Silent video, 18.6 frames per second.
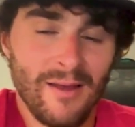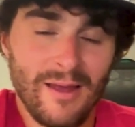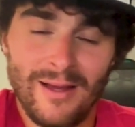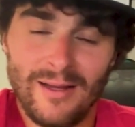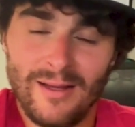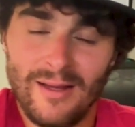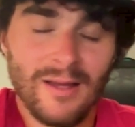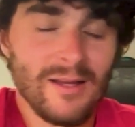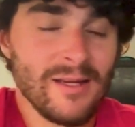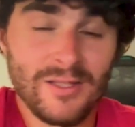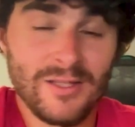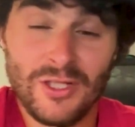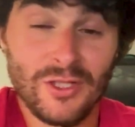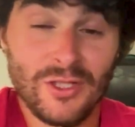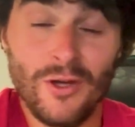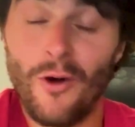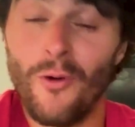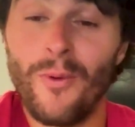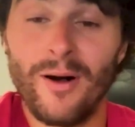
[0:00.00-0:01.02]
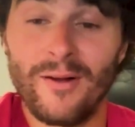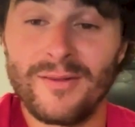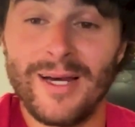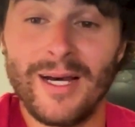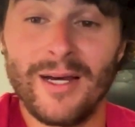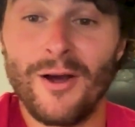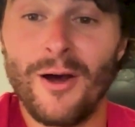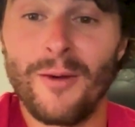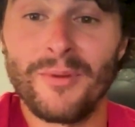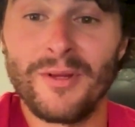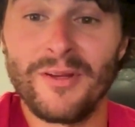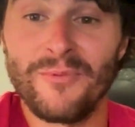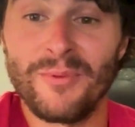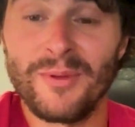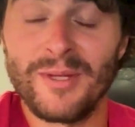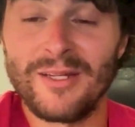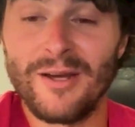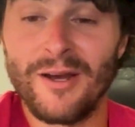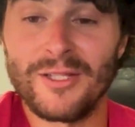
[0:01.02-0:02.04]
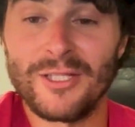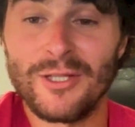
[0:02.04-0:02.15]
is so well done, unbelievably done.